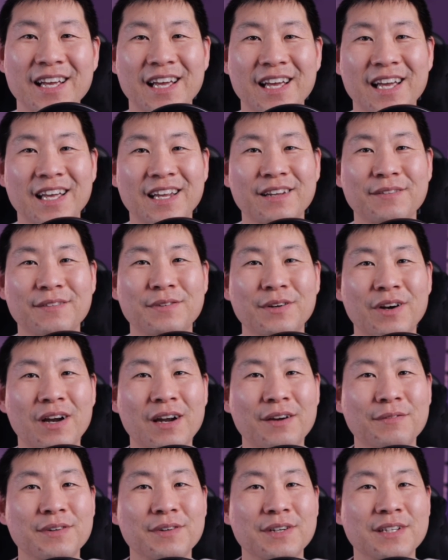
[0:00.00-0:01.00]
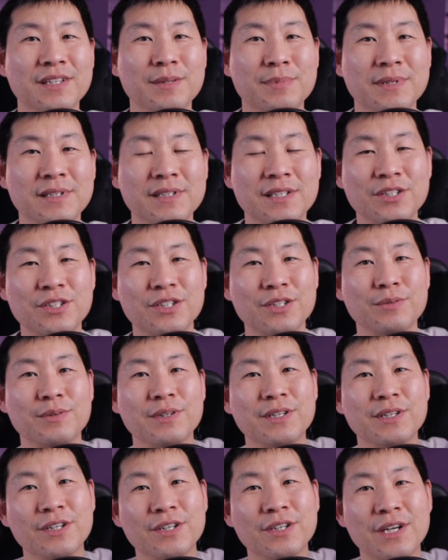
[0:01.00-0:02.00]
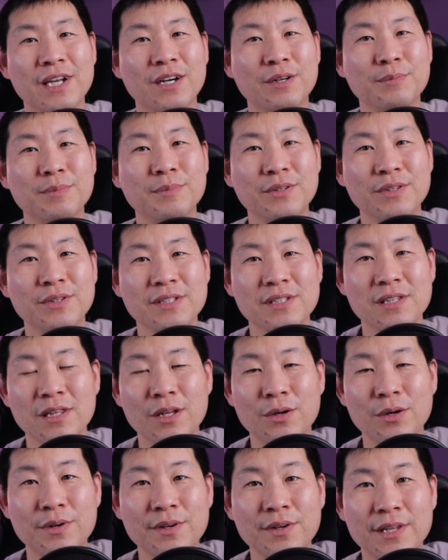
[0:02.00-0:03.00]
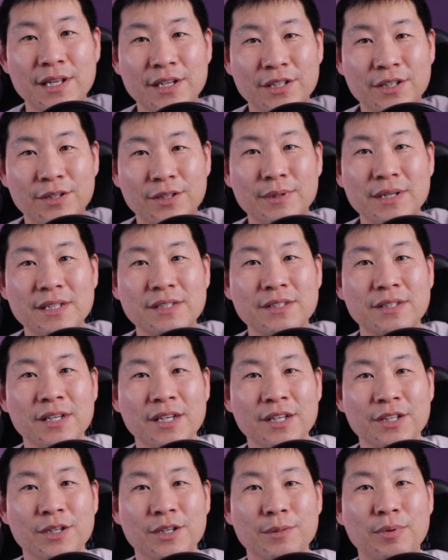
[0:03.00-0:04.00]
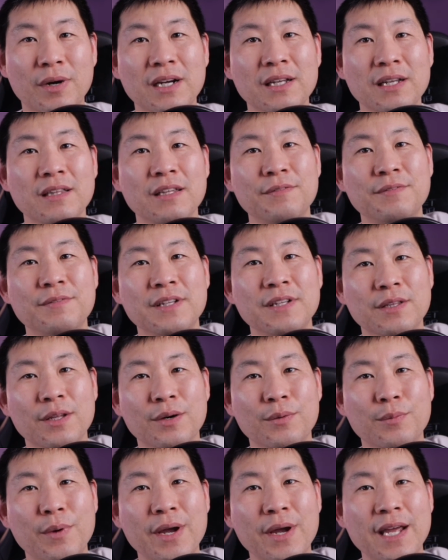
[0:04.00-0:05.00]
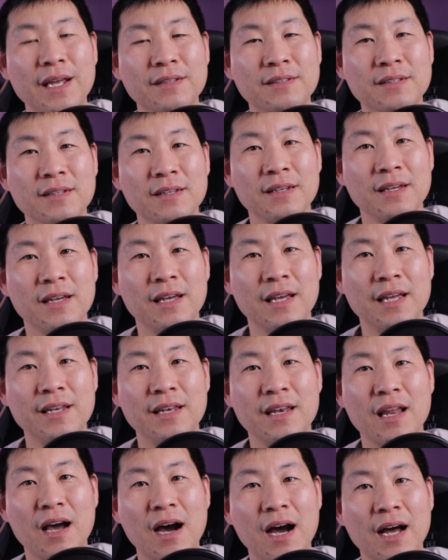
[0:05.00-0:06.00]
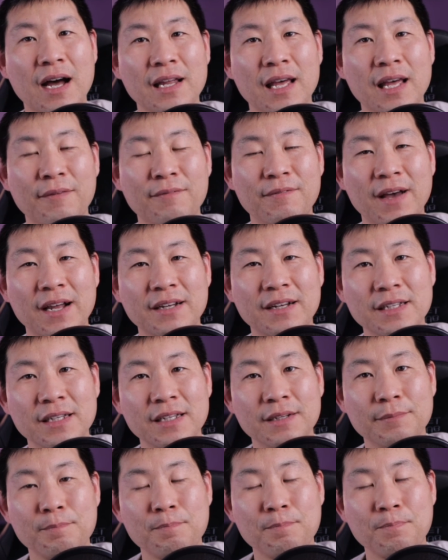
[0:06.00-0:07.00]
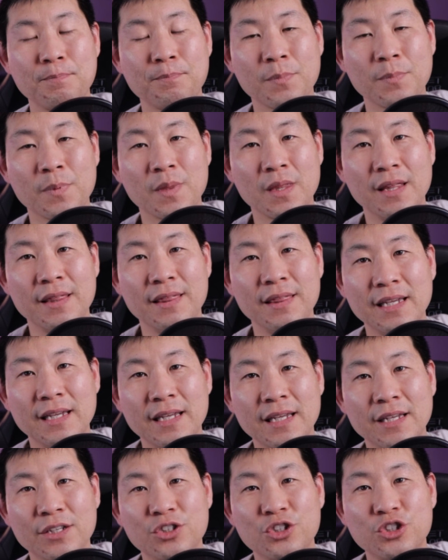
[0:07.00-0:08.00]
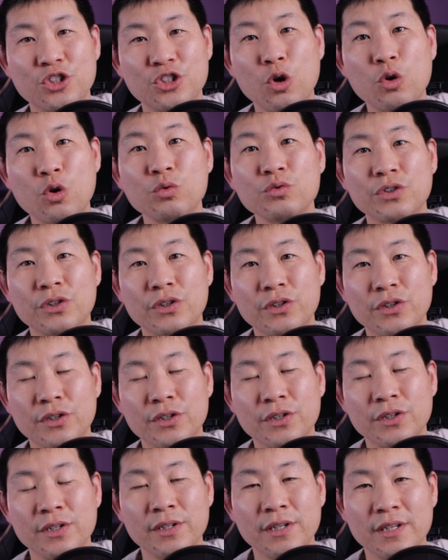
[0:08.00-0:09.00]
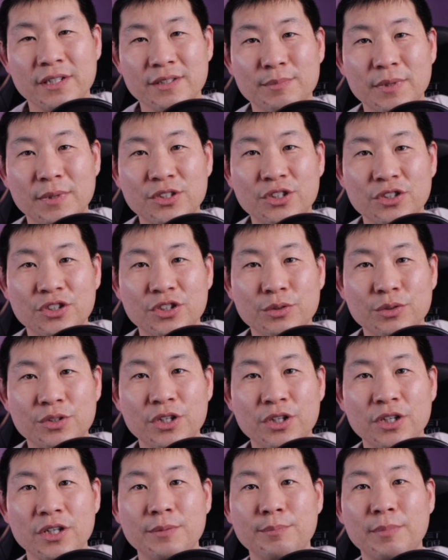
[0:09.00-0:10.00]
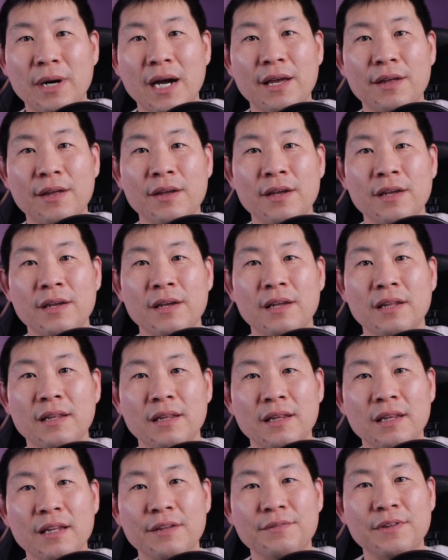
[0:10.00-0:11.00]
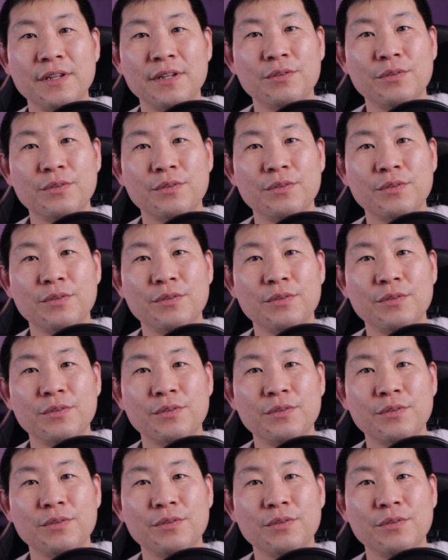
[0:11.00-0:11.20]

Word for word: And if you're ever in the position where your elbow is lower than your wrist, you're probably lifting the weight and not affecting the shoulder as much as you could by lifting through